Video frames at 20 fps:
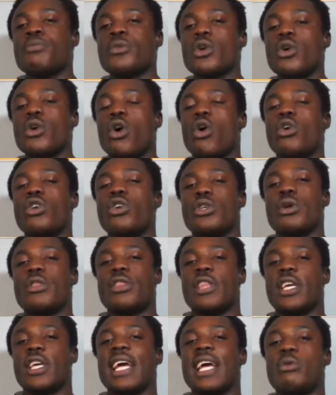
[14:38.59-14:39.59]
Or do you think
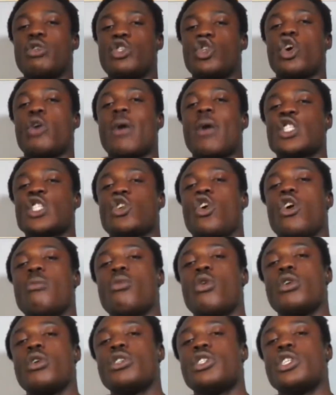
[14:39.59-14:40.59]
that we should go back to our more
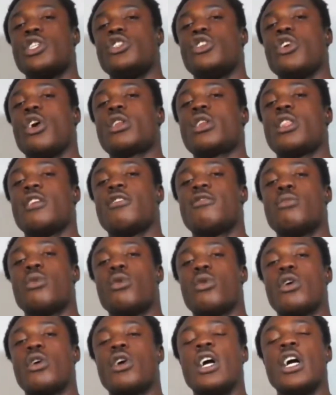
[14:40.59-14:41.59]
deductive,
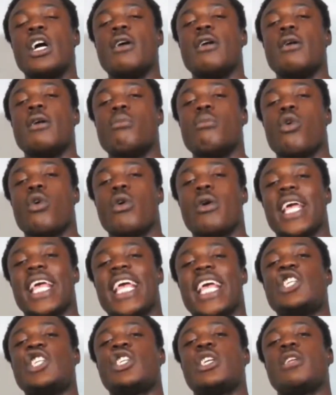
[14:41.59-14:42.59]
more
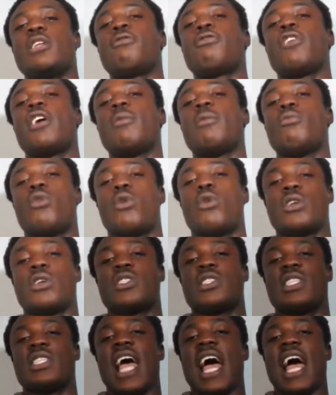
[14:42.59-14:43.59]
ancient frameworks
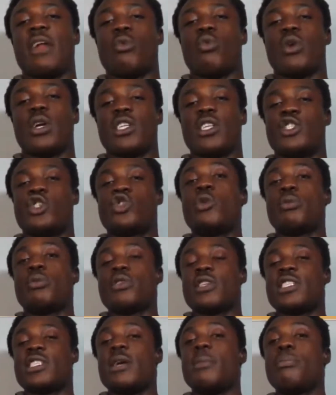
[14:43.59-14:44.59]
that were super
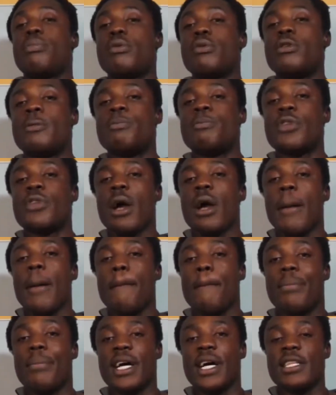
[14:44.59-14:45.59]
simple
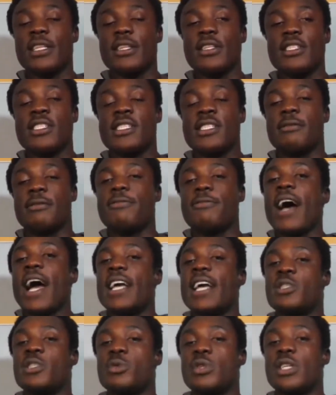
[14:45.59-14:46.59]
but
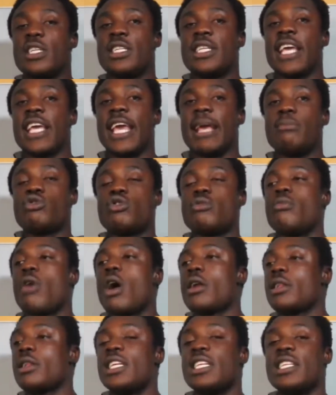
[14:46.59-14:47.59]
suffice when it came to
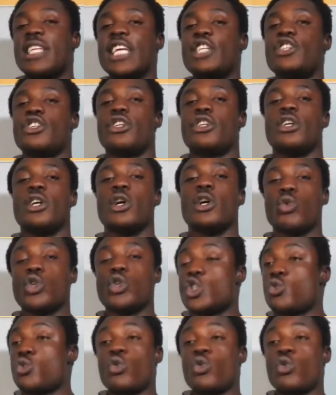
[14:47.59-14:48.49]
modeling nature, which is